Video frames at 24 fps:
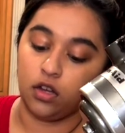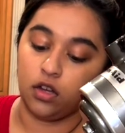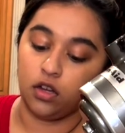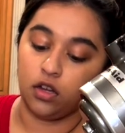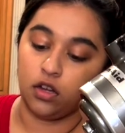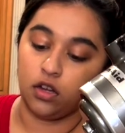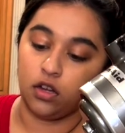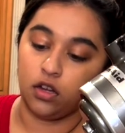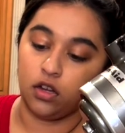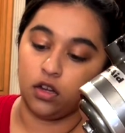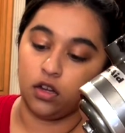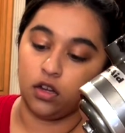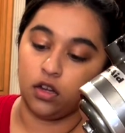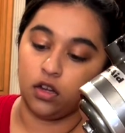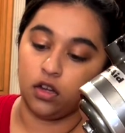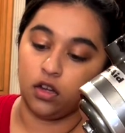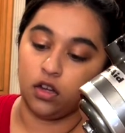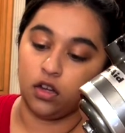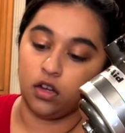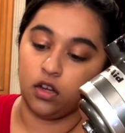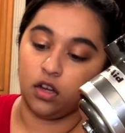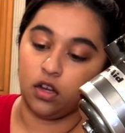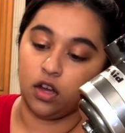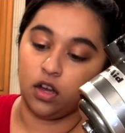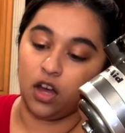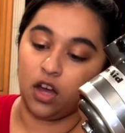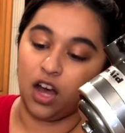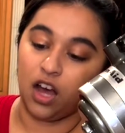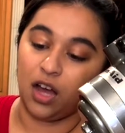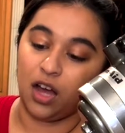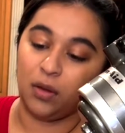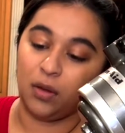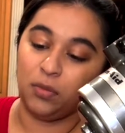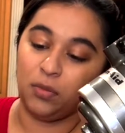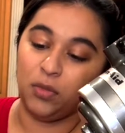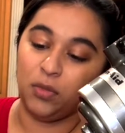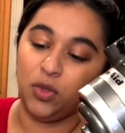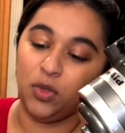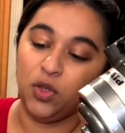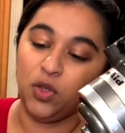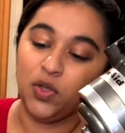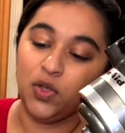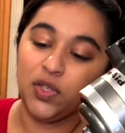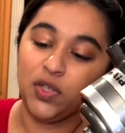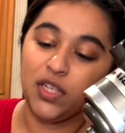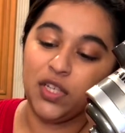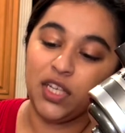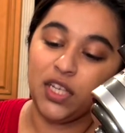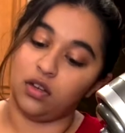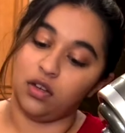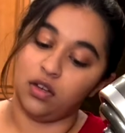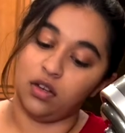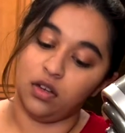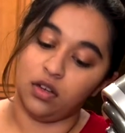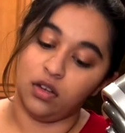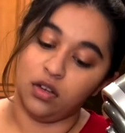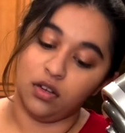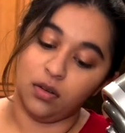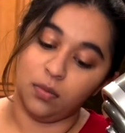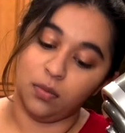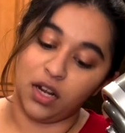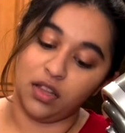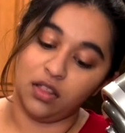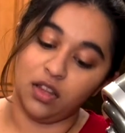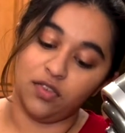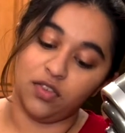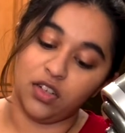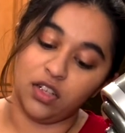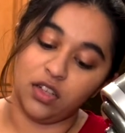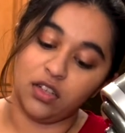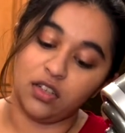1/4 cup of sugar and some vanilla.